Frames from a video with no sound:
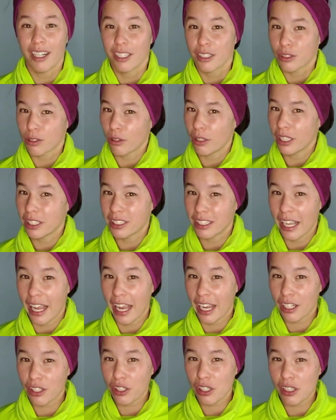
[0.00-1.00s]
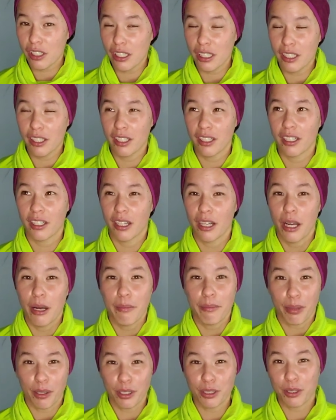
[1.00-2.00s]
So it actually
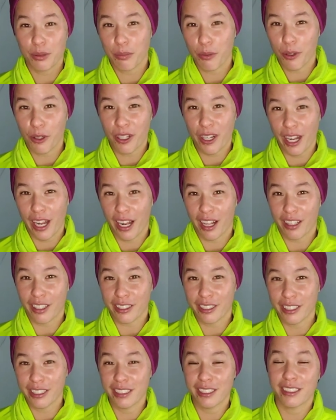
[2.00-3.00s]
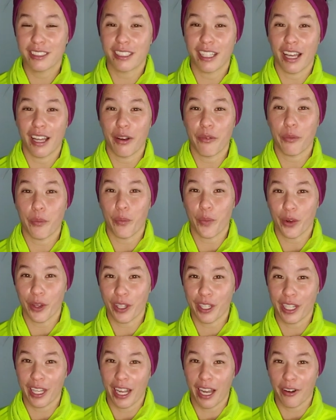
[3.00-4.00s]
burns more calories than
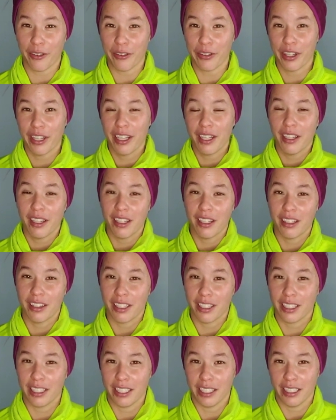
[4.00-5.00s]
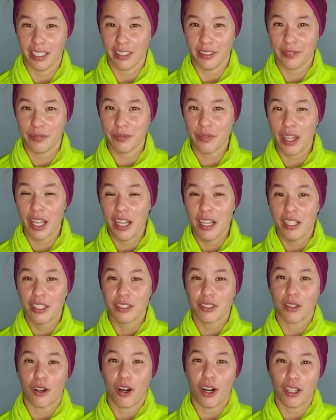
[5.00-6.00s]
working out in the heat.
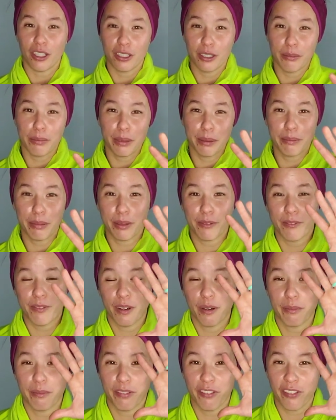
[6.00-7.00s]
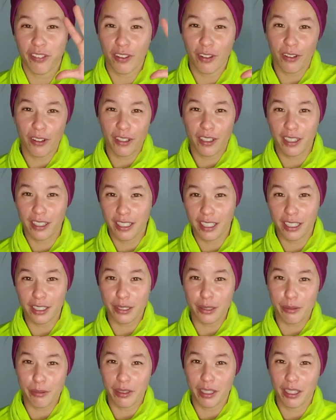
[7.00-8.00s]
So all you people from Florida,
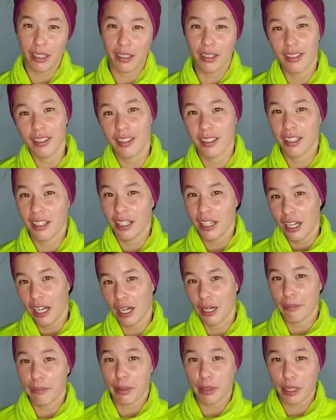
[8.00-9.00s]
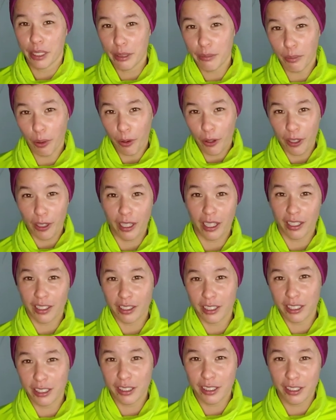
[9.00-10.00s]
guess what? I'm burning more
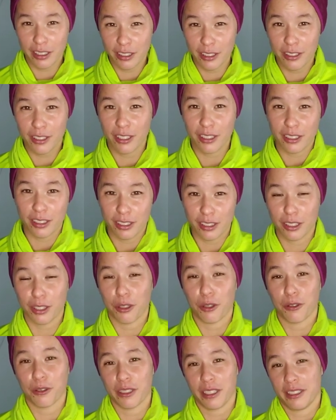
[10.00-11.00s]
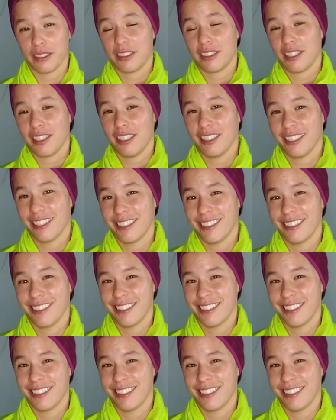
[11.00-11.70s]
calories than you because it's cold outside.